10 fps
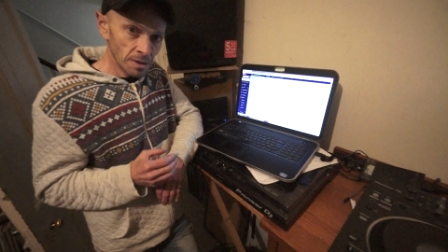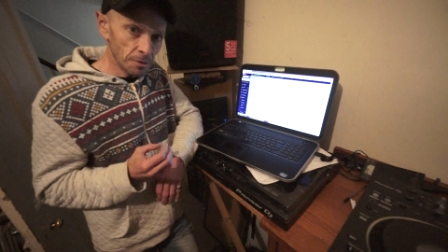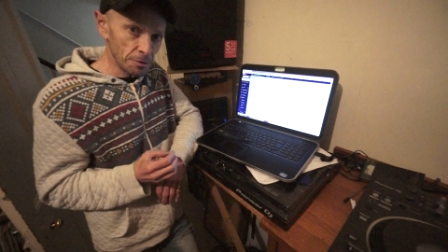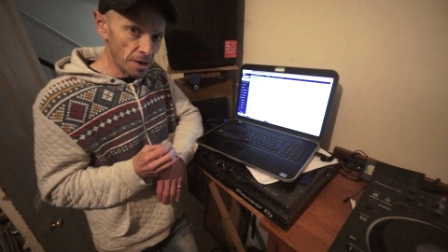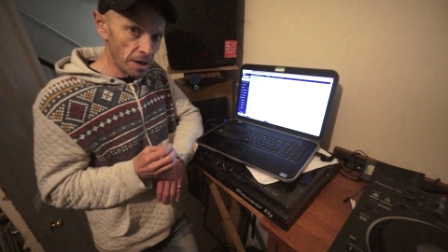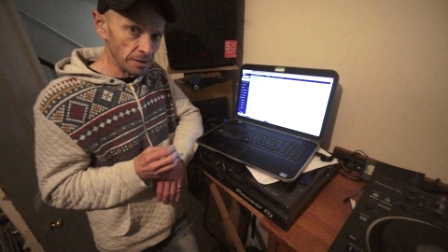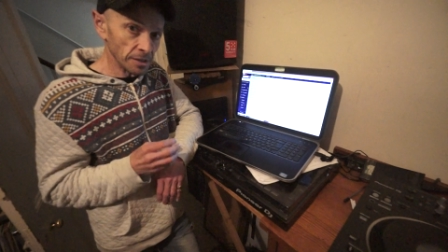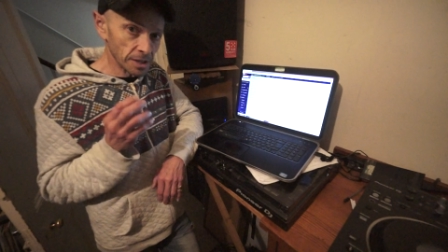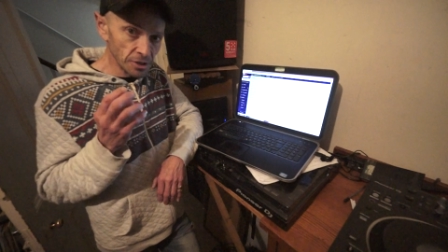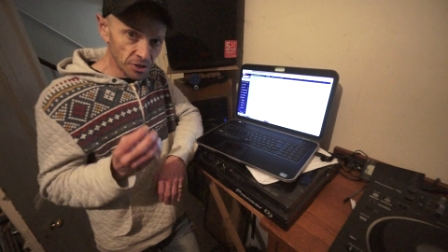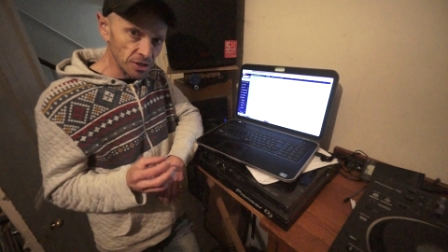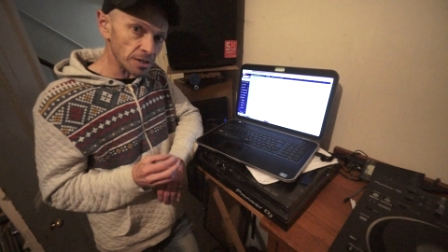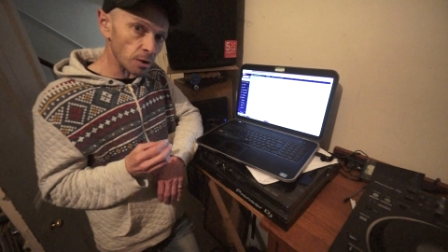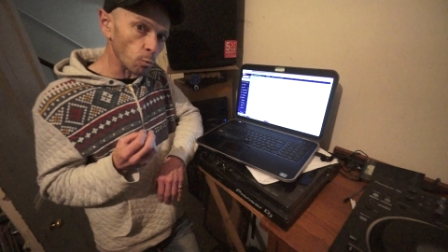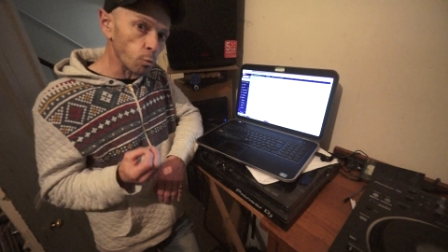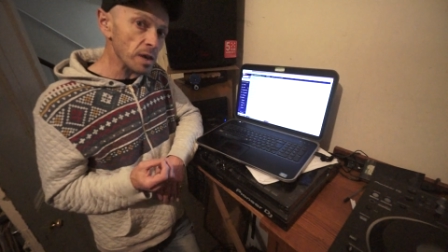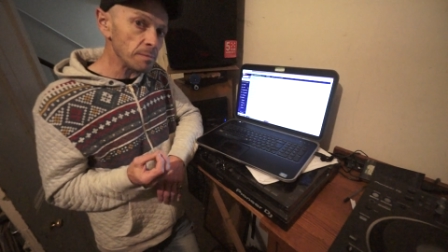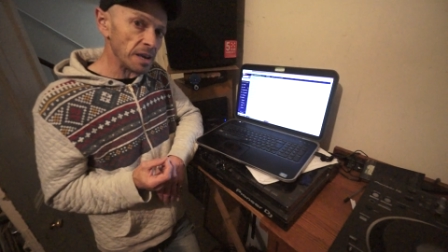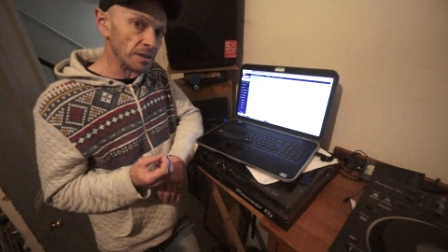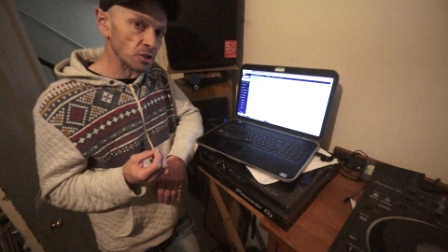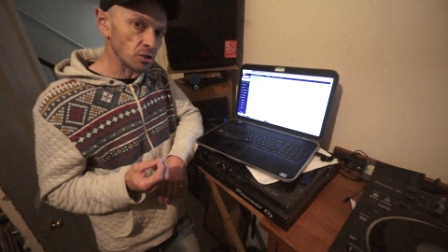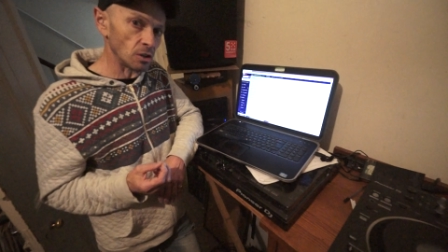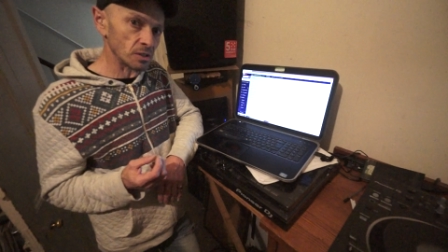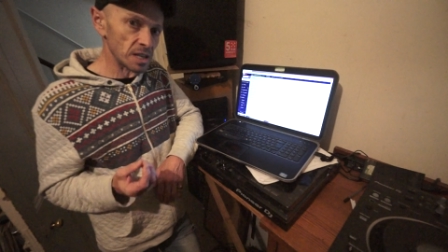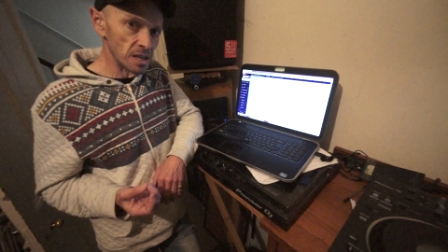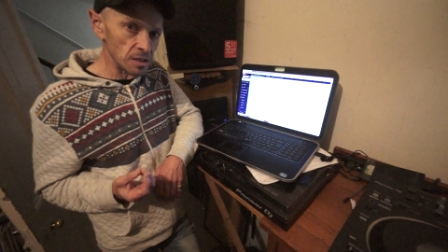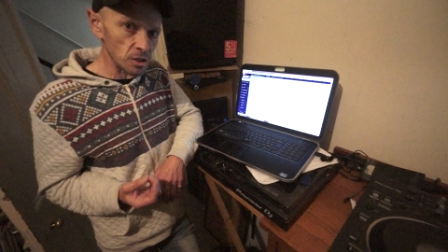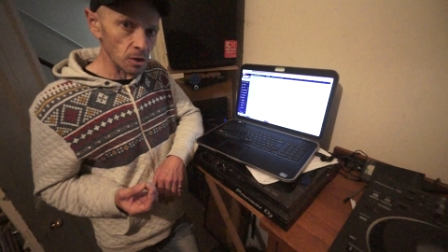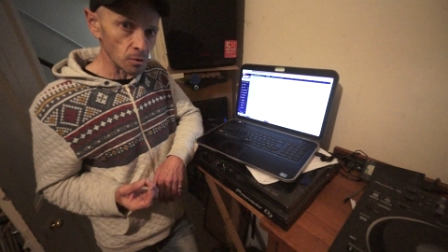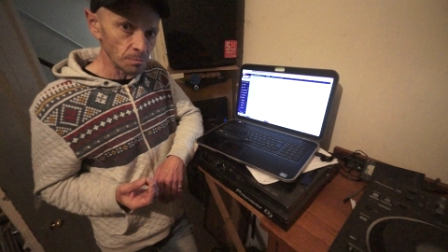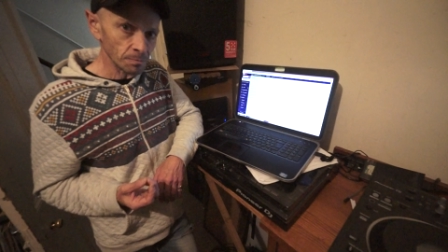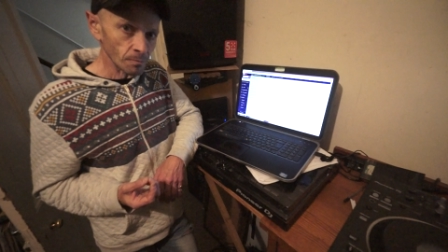then consider wemix.eu.